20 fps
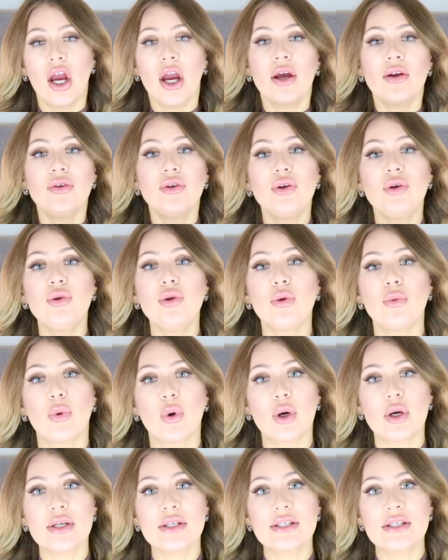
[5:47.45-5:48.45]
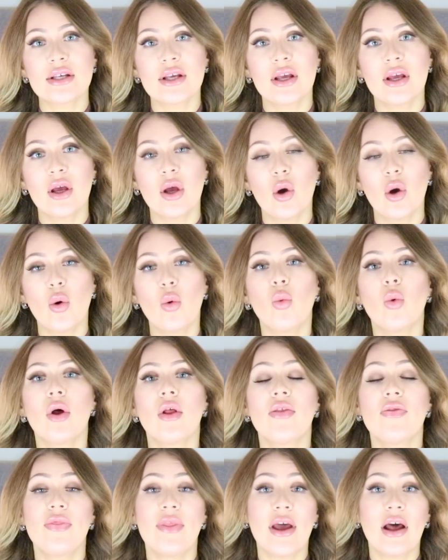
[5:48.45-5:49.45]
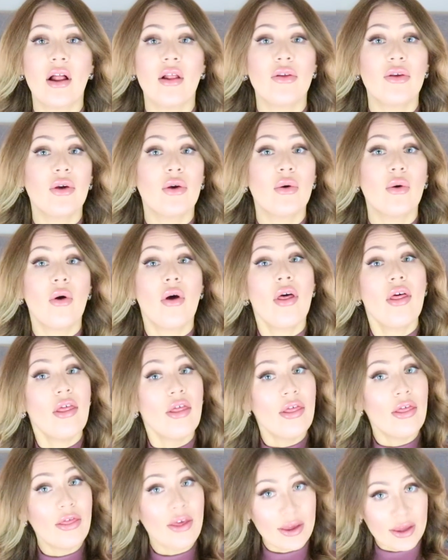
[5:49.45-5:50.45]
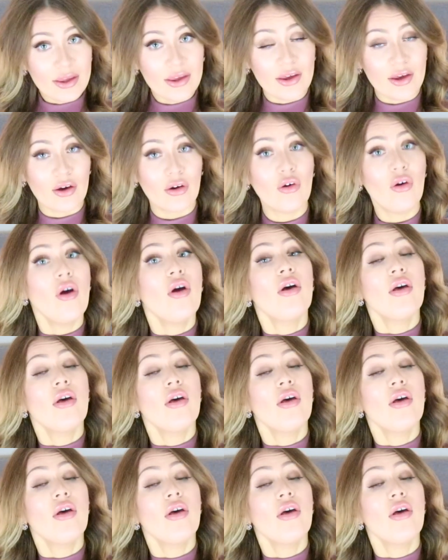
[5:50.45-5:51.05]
and the universe will tell you, thank you.